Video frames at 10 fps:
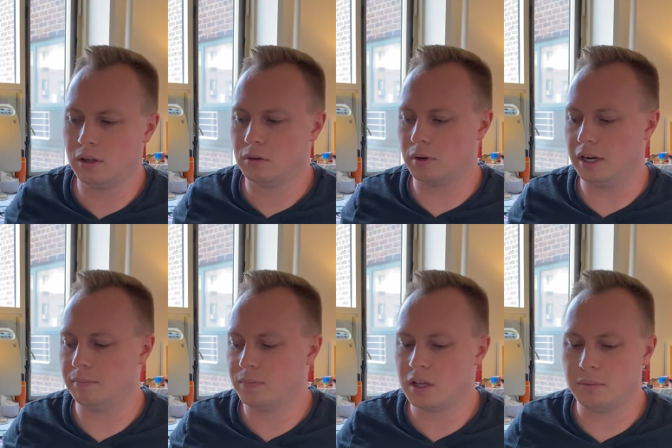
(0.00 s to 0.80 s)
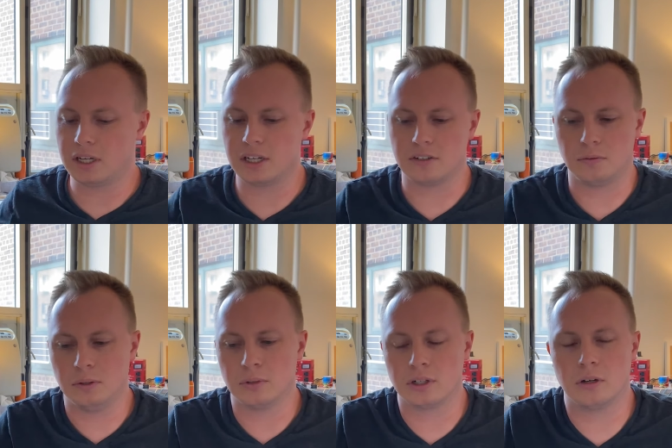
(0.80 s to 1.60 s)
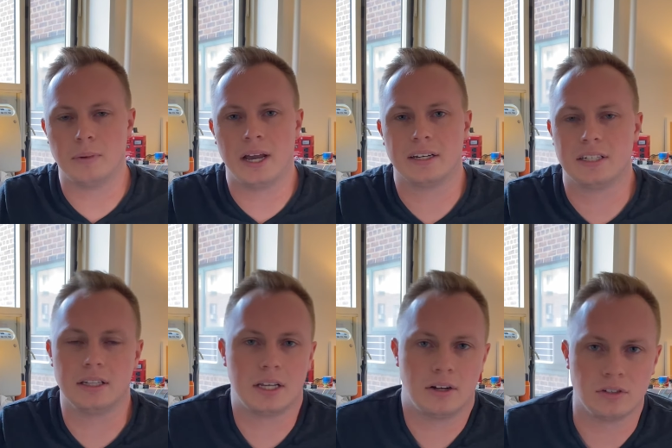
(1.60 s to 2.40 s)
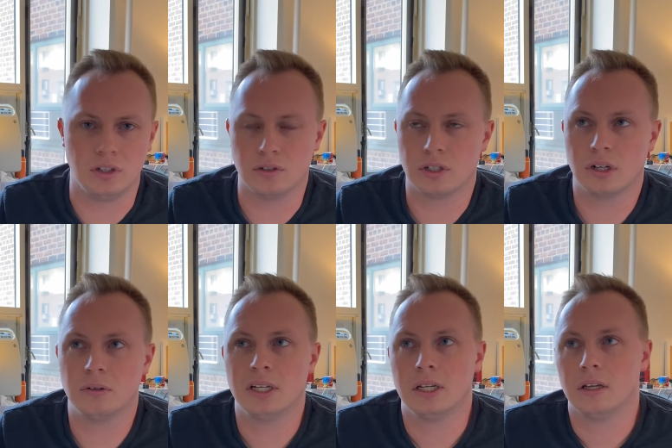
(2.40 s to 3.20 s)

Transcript: right? Because if we were to go back 10,000 years ago,